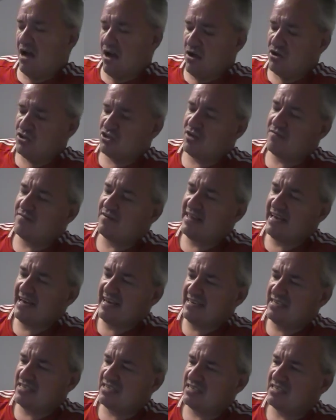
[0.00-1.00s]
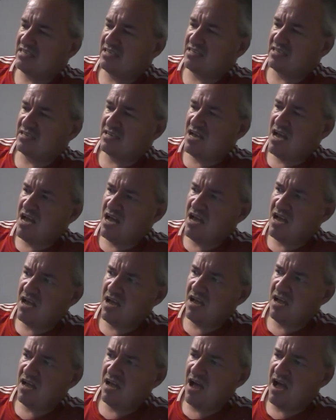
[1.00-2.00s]
So for this,
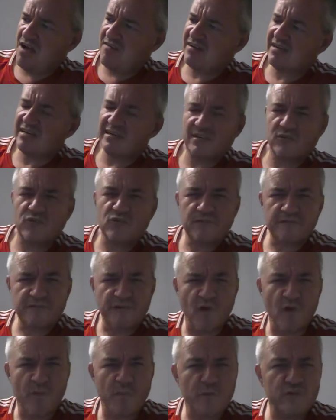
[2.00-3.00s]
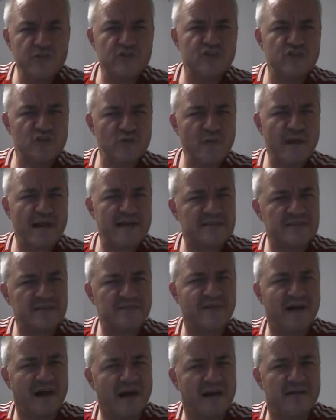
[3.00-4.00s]
I reckon a good 4.2 out of
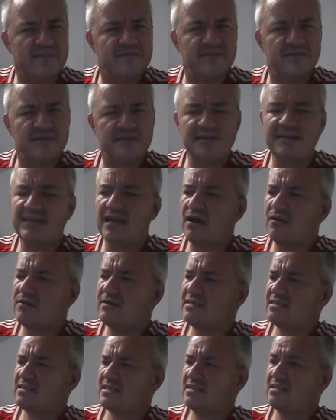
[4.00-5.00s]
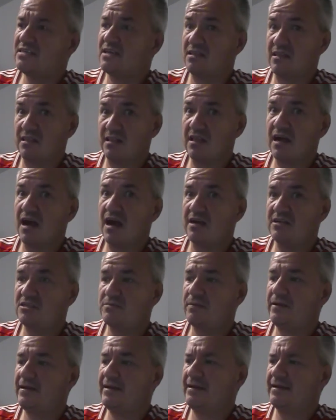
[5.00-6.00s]
5. You know, it's a nice
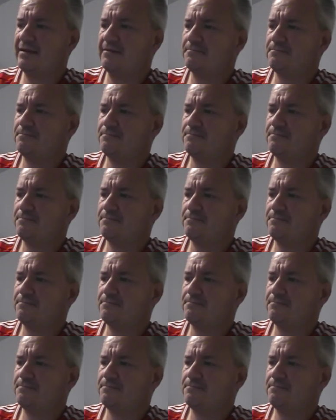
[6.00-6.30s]
beer.